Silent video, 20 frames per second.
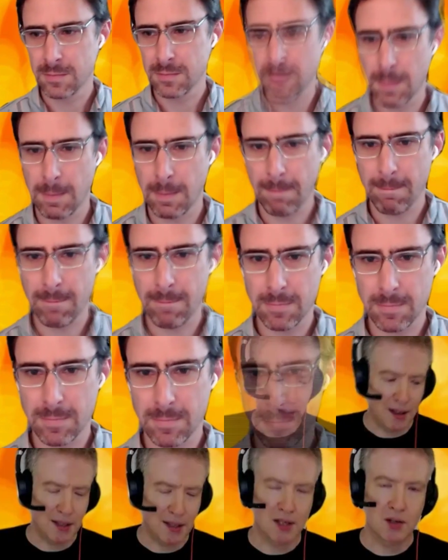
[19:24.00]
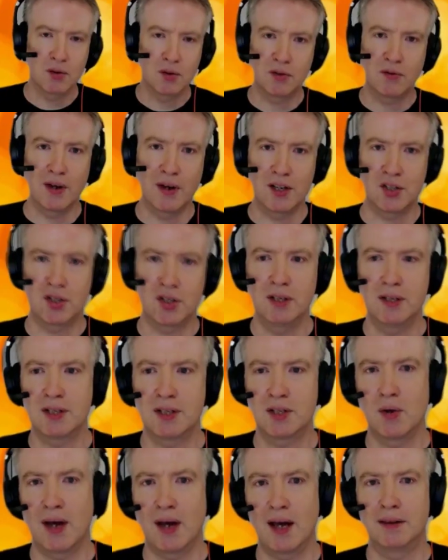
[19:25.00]
Hey, that that's a good question.
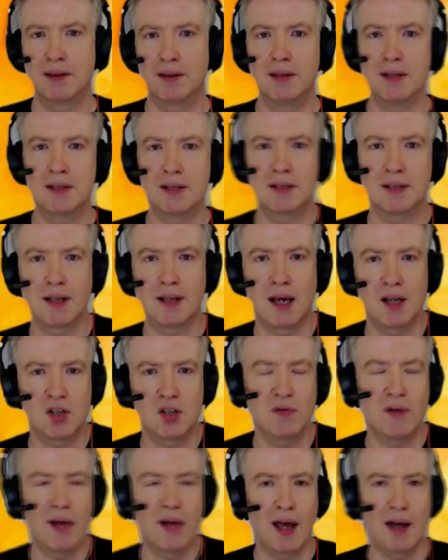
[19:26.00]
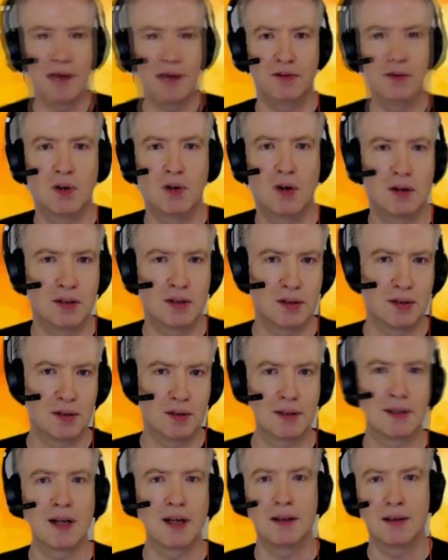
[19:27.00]
So at this stage, we have not
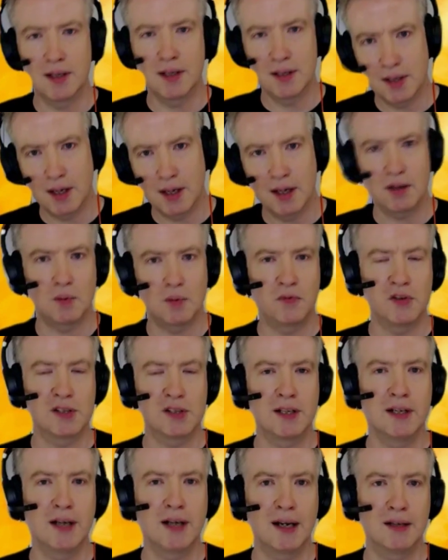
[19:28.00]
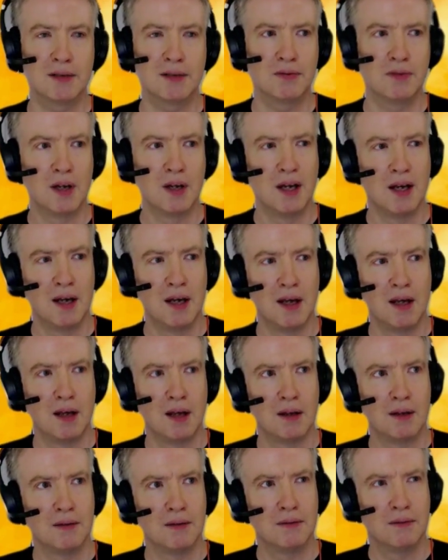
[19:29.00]
done this yet, obviously, and
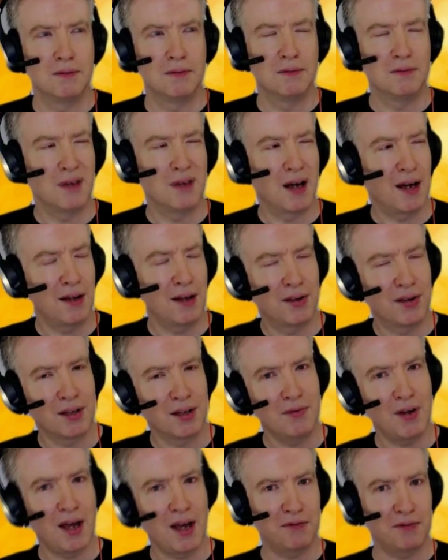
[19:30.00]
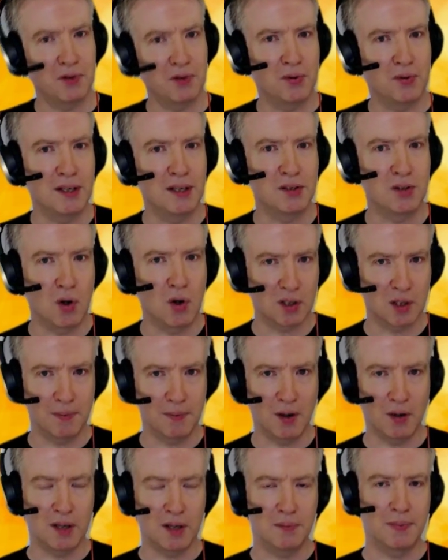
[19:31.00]
I think we haven't really talked
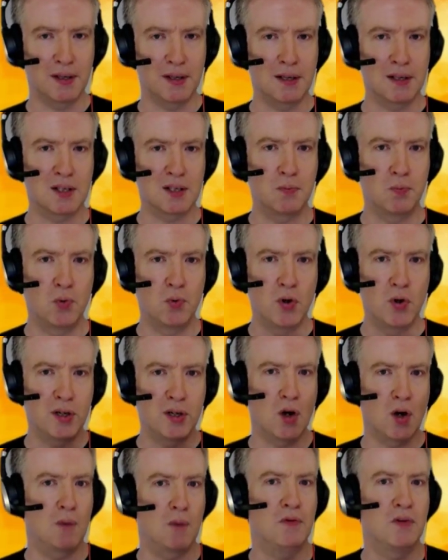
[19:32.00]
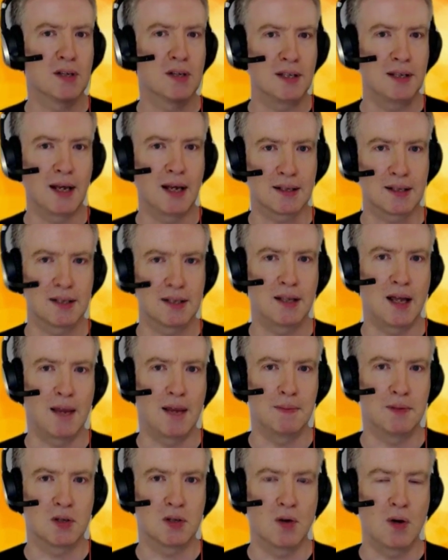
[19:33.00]
about it, but it's pretty obvious next
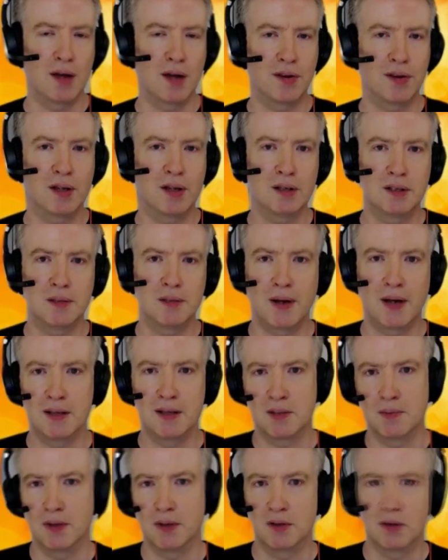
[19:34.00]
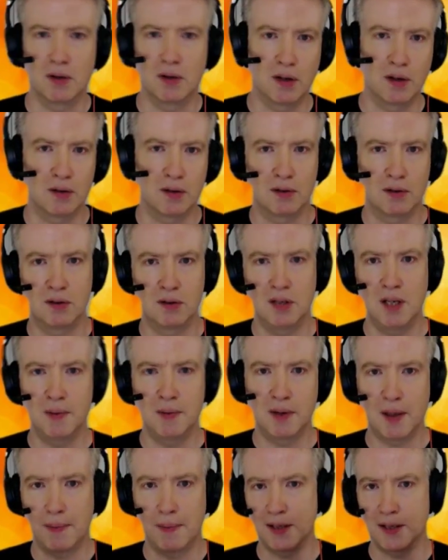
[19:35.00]
step. So I think it depends a bit on a team
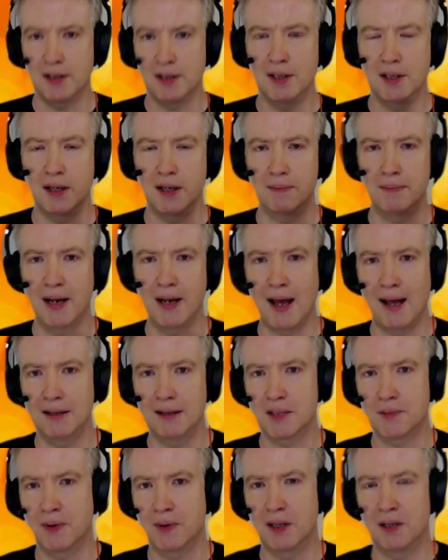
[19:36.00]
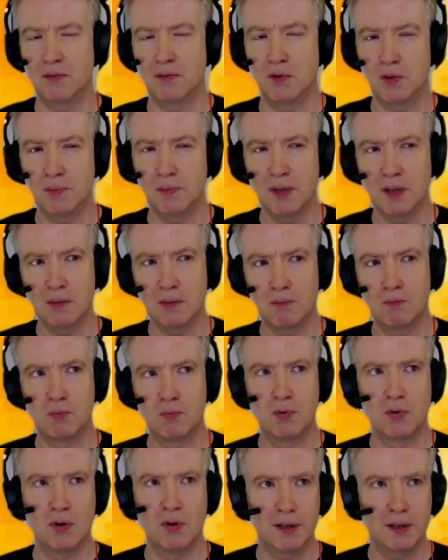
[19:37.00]
capacity and plans, but it would be a
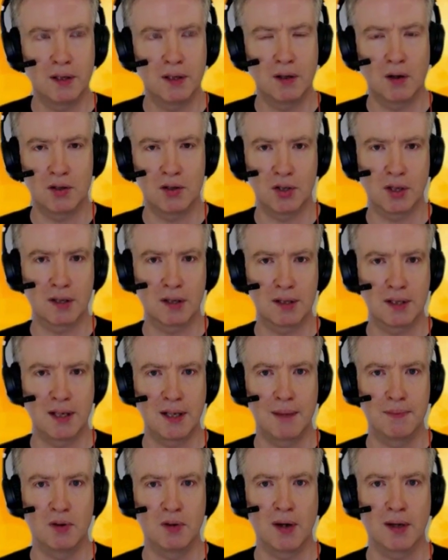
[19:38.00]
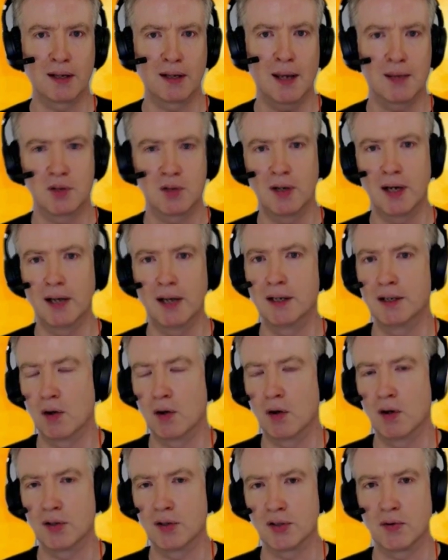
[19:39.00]
pretty logical step to encapsulate it
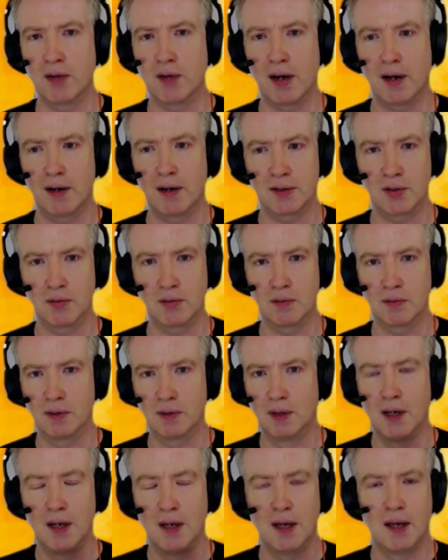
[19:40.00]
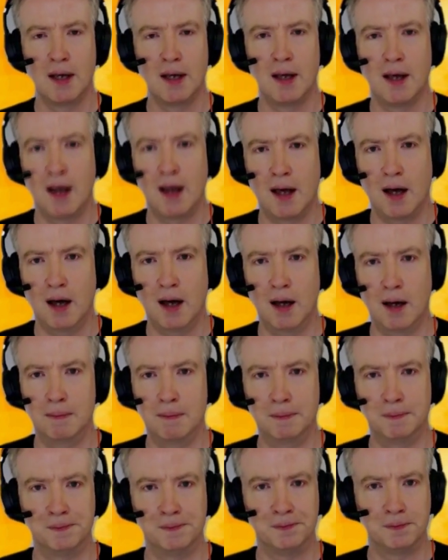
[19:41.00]
also there. So
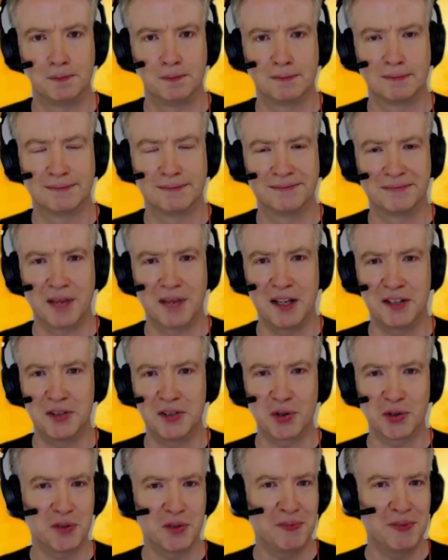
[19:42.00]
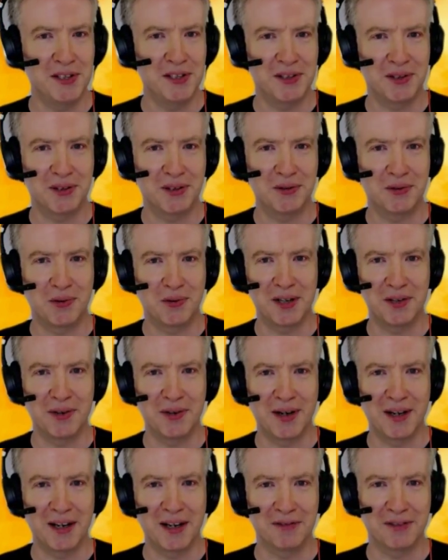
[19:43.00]
um, I talked to Peter right
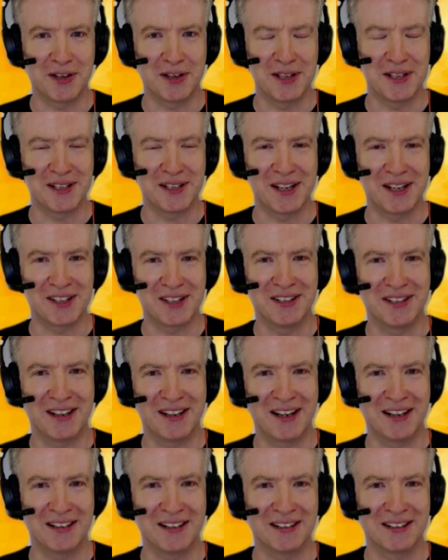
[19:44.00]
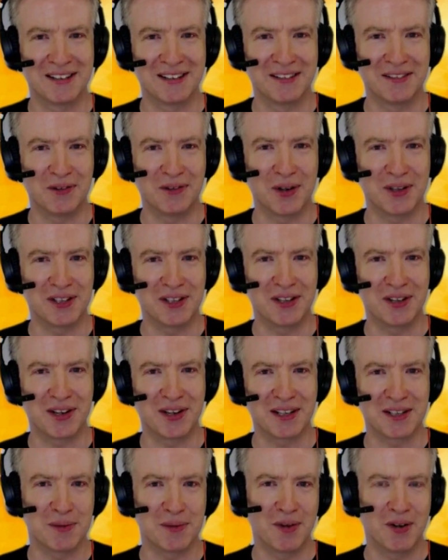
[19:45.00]
away after this session and what he
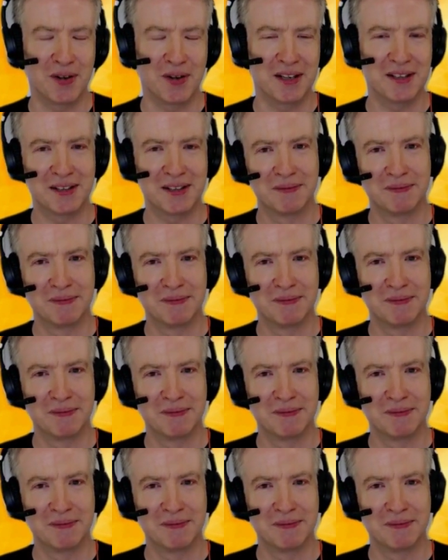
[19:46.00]
thinks about it.